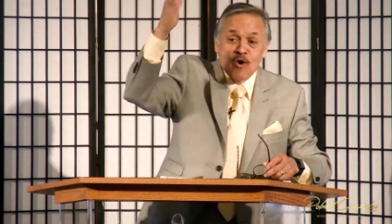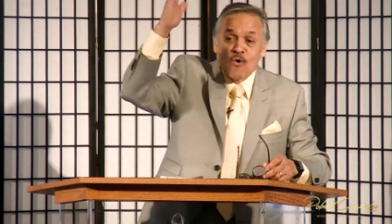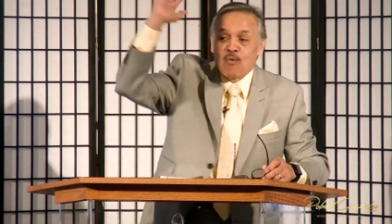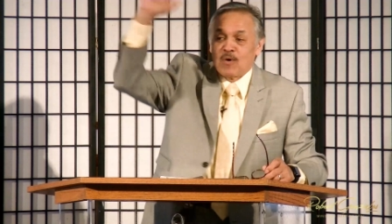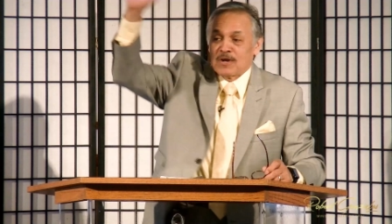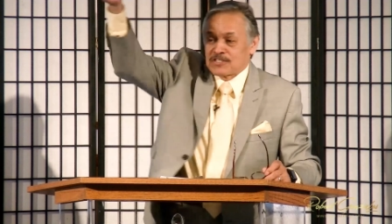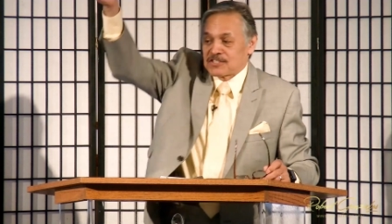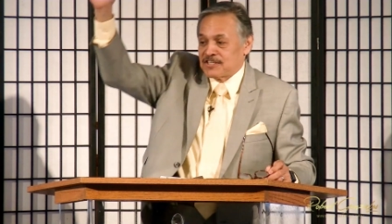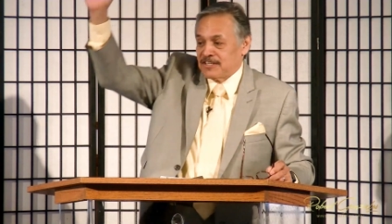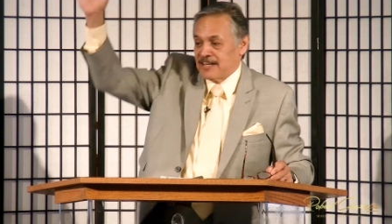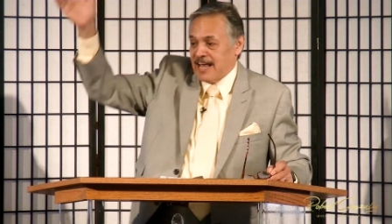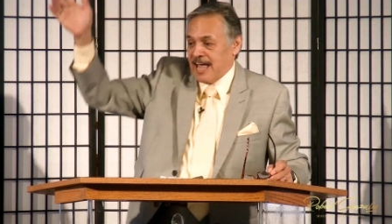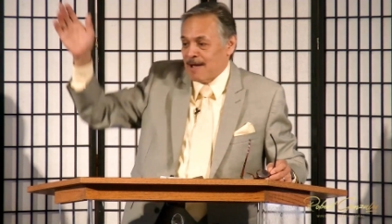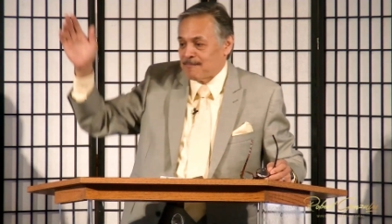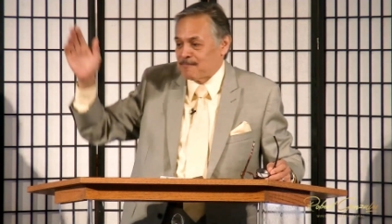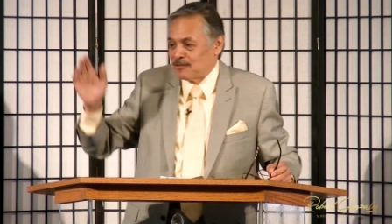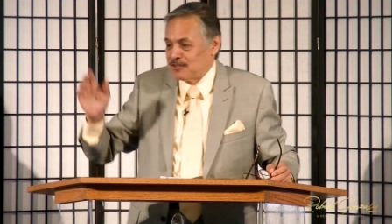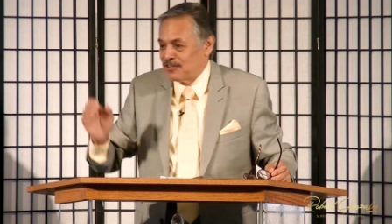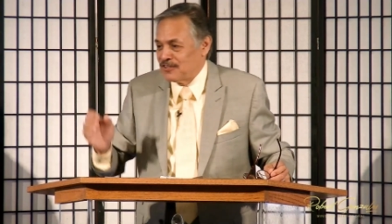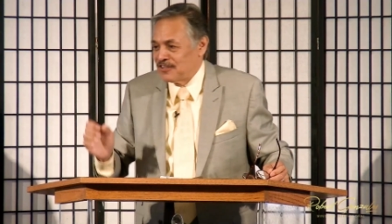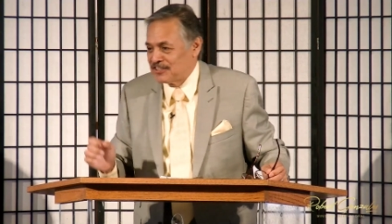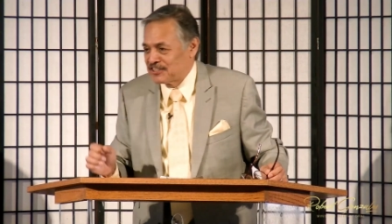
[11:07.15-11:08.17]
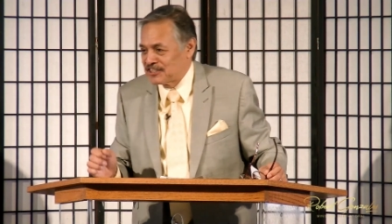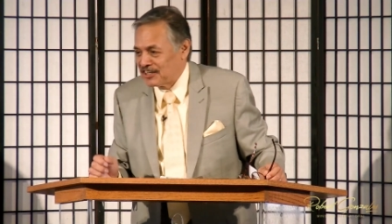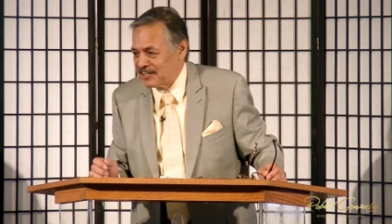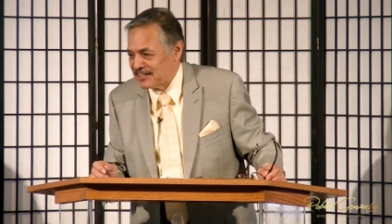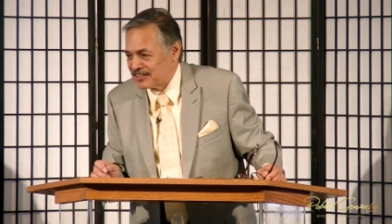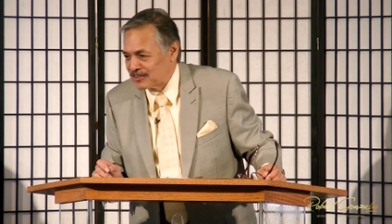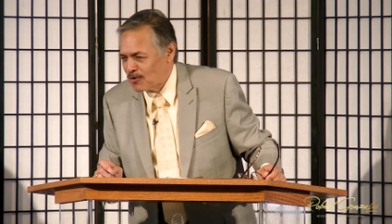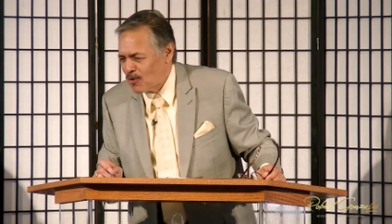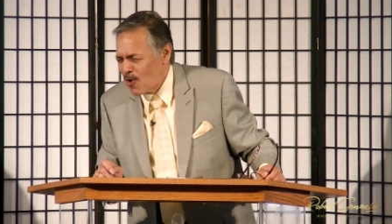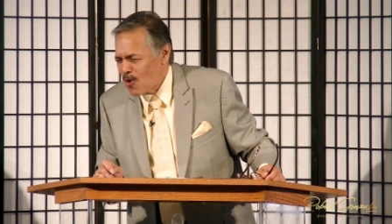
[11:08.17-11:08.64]
what's going to happen to the
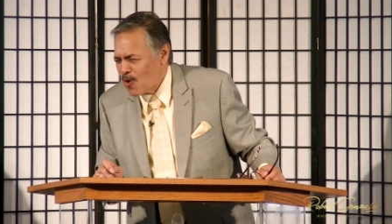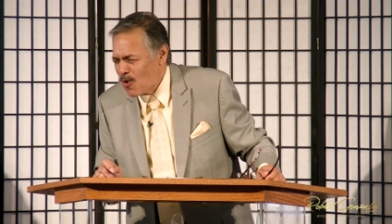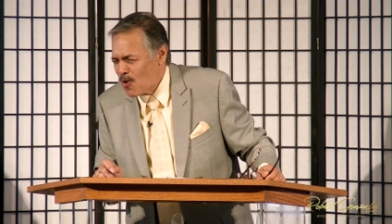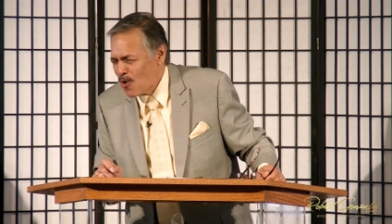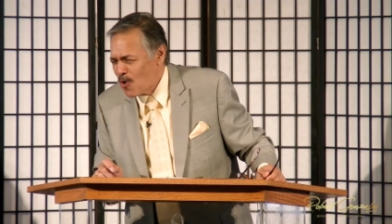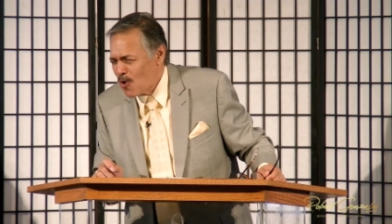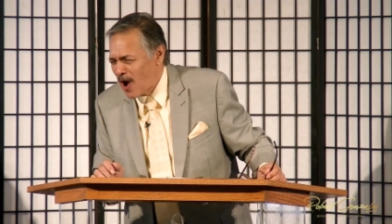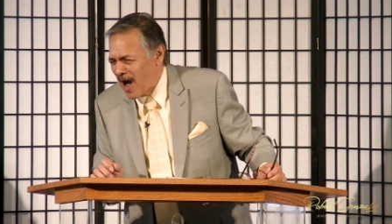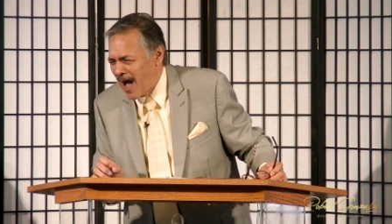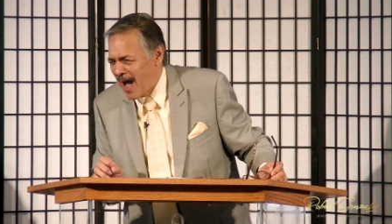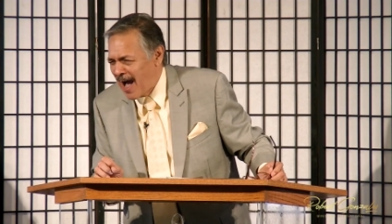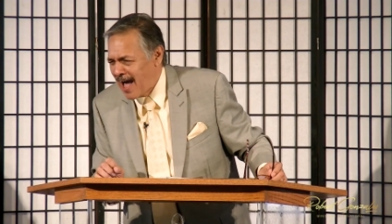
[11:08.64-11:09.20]
church? Woo!